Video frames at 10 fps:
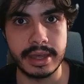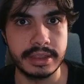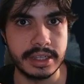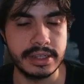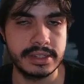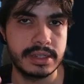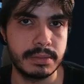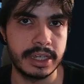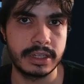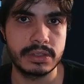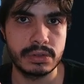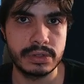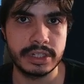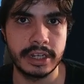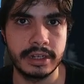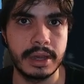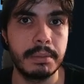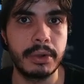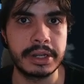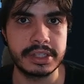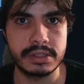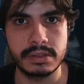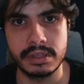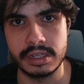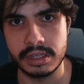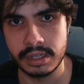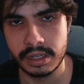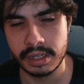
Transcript: the CMake toolchain and point it to the